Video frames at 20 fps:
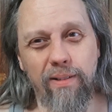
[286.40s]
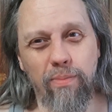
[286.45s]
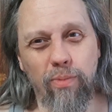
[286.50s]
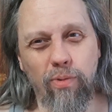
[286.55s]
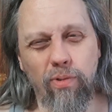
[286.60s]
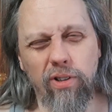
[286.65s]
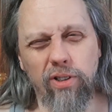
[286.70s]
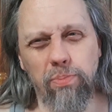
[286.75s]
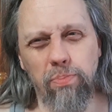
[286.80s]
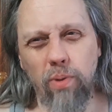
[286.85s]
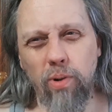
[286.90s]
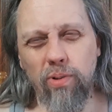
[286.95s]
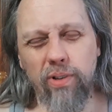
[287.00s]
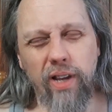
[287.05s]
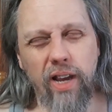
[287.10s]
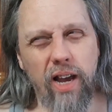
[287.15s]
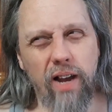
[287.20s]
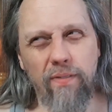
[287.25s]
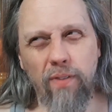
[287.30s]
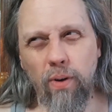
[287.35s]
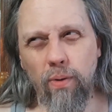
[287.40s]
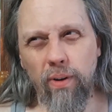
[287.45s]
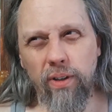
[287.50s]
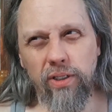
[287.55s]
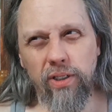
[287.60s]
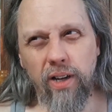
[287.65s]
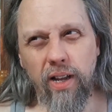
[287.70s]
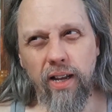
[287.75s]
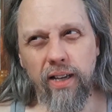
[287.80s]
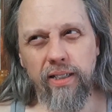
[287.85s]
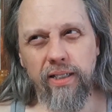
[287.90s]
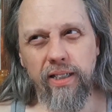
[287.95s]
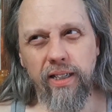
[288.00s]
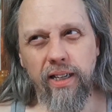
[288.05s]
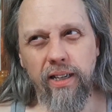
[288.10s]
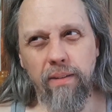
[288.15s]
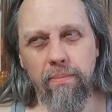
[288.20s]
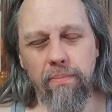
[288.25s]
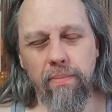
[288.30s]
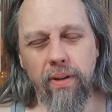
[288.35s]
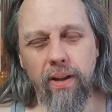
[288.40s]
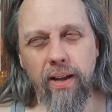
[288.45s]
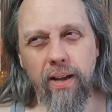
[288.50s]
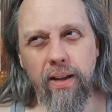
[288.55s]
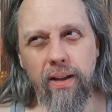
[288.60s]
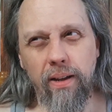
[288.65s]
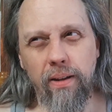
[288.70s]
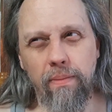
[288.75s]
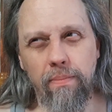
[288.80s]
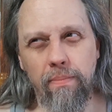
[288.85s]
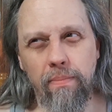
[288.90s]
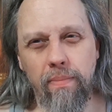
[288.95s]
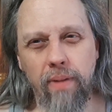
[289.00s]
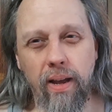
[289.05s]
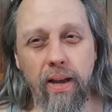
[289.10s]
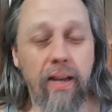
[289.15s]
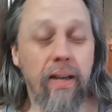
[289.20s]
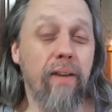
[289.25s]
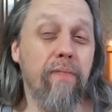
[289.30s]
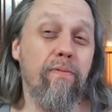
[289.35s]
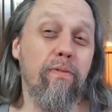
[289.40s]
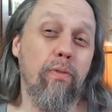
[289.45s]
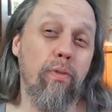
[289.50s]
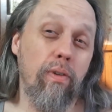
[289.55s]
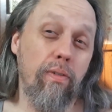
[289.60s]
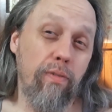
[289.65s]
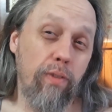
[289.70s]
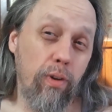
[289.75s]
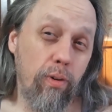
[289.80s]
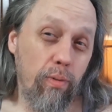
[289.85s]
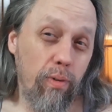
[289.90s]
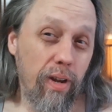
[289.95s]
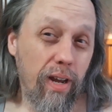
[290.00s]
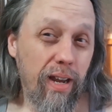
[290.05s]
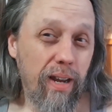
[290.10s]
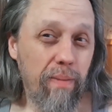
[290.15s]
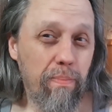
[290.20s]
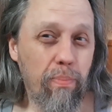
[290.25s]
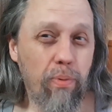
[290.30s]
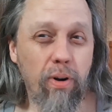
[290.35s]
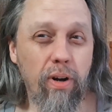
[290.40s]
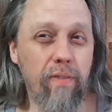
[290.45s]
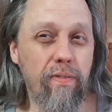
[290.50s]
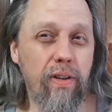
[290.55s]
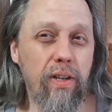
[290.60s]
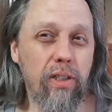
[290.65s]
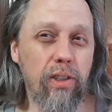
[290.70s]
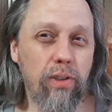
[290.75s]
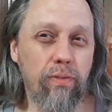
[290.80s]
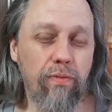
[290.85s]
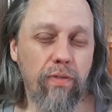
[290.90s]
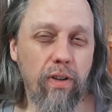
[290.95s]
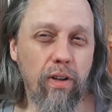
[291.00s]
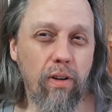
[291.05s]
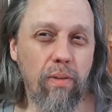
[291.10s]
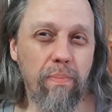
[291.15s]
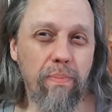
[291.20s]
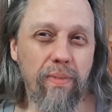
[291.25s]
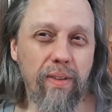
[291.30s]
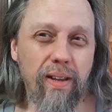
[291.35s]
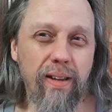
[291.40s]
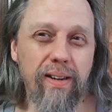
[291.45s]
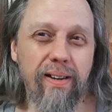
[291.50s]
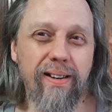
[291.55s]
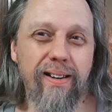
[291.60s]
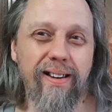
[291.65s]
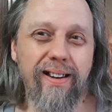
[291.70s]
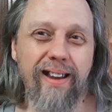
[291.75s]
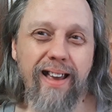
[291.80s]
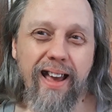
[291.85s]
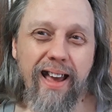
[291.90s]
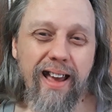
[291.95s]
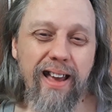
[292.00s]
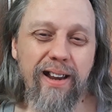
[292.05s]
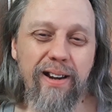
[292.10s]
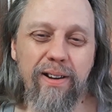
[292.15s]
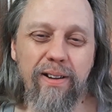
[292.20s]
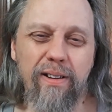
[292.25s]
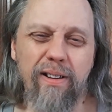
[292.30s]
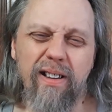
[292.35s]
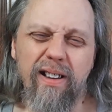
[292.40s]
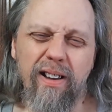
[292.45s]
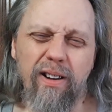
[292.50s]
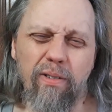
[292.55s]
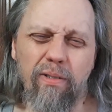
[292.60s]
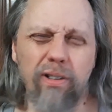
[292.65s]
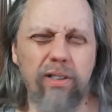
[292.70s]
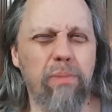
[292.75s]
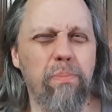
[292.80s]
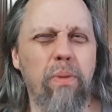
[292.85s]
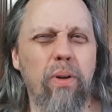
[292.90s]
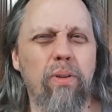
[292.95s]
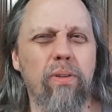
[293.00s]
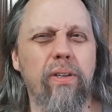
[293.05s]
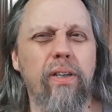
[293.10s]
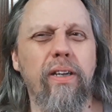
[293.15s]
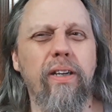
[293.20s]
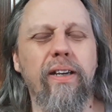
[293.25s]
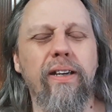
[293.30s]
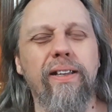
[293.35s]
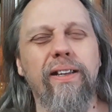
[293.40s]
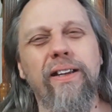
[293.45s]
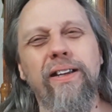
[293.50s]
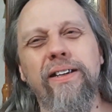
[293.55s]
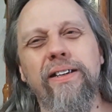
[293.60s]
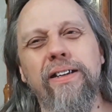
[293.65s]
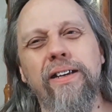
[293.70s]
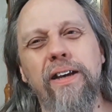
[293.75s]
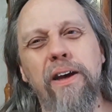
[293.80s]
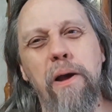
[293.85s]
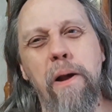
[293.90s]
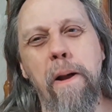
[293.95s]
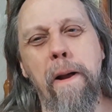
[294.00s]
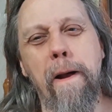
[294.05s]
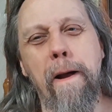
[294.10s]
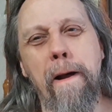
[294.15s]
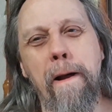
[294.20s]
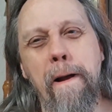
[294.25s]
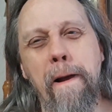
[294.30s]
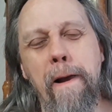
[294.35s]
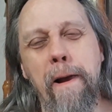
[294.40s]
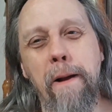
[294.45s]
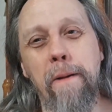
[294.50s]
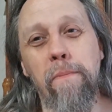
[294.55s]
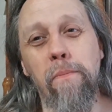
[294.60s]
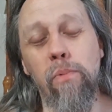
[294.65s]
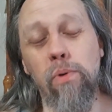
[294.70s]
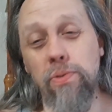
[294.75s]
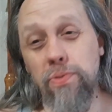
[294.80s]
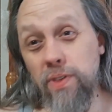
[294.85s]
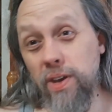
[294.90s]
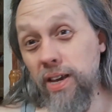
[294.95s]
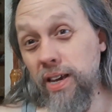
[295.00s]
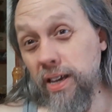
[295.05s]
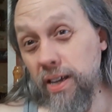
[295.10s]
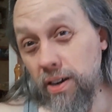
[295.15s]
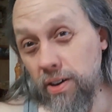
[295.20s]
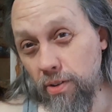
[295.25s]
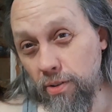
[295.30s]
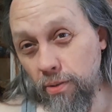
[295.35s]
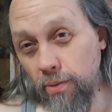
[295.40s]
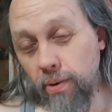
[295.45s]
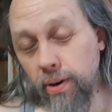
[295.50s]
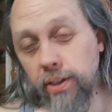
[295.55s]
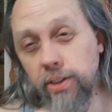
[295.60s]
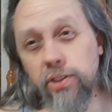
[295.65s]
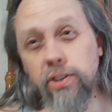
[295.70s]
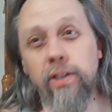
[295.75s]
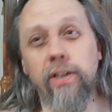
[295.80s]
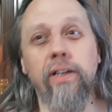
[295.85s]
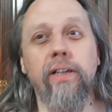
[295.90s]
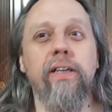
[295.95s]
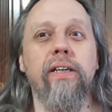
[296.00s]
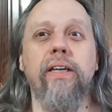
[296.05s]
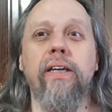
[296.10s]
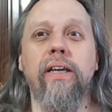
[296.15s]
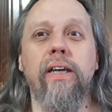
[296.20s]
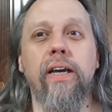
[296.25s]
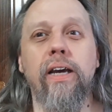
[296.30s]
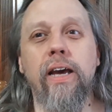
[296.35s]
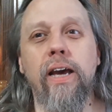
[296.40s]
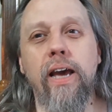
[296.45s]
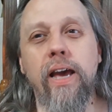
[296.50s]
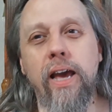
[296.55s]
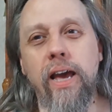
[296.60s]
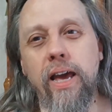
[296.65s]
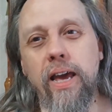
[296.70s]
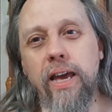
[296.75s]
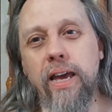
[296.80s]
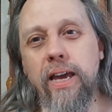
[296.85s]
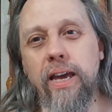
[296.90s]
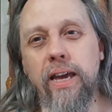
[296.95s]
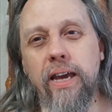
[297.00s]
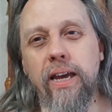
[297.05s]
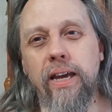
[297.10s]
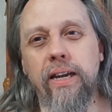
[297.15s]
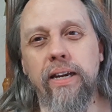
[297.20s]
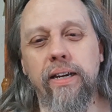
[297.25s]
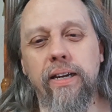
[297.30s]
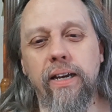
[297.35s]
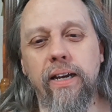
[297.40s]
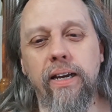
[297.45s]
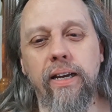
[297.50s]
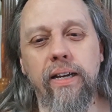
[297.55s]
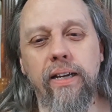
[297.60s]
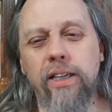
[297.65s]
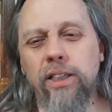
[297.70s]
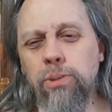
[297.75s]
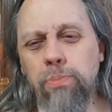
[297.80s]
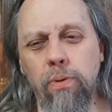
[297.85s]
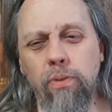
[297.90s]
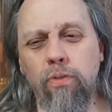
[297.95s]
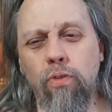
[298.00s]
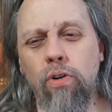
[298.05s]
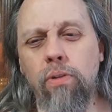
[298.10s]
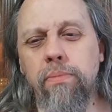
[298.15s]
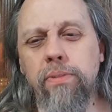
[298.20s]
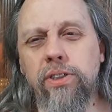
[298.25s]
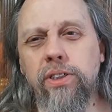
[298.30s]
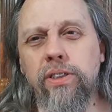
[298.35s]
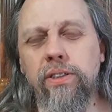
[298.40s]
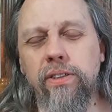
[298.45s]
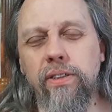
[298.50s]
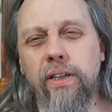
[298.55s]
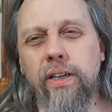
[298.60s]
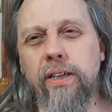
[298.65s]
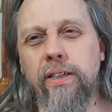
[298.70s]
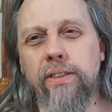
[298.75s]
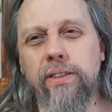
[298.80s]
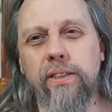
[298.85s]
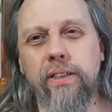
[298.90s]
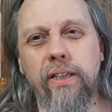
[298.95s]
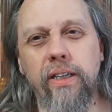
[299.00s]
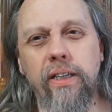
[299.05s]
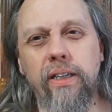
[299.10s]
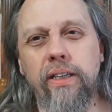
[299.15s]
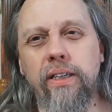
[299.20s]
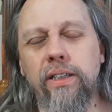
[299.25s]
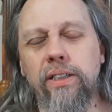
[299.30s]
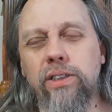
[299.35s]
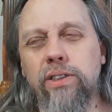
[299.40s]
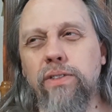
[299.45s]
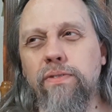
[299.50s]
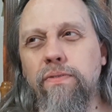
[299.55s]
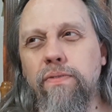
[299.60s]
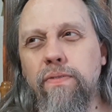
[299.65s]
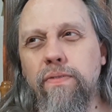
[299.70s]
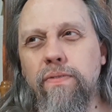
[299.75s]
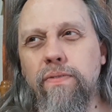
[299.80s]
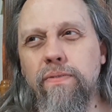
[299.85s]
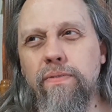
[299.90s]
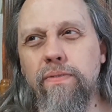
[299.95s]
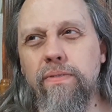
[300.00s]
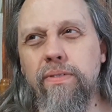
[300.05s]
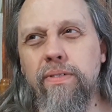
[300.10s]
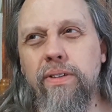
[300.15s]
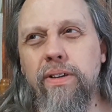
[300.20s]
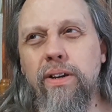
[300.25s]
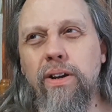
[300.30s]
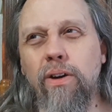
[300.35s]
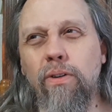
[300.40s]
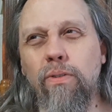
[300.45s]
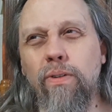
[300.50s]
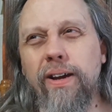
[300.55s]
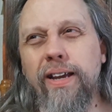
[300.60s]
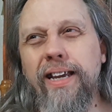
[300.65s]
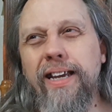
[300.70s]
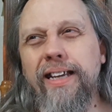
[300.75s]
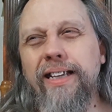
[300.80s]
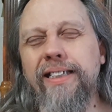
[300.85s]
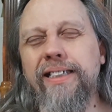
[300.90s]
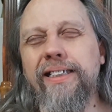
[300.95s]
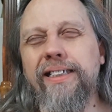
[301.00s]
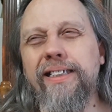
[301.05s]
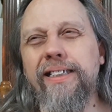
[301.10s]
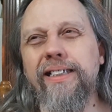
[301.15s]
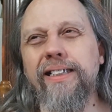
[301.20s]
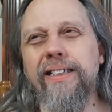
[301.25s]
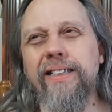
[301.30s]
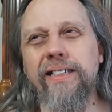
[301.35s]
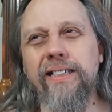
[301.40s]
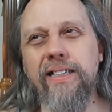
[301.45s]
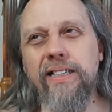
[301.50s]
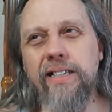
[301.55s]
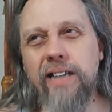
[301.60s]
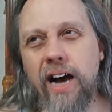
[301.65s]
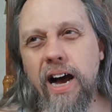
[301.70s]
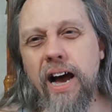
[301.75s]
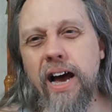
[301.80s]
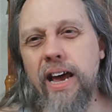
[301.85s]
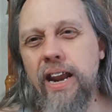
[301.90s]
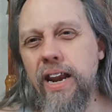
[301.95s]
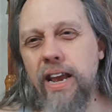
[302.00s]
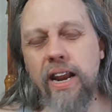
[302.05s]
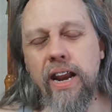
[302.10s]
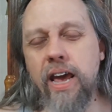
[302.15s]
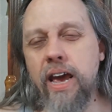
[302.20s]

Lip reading: Chris Mulkey, I've always liked him. I have reviewed a previous film that had Chris Mulkey in it with The Hidden recently. And his performance in this, he is, you know, he's not an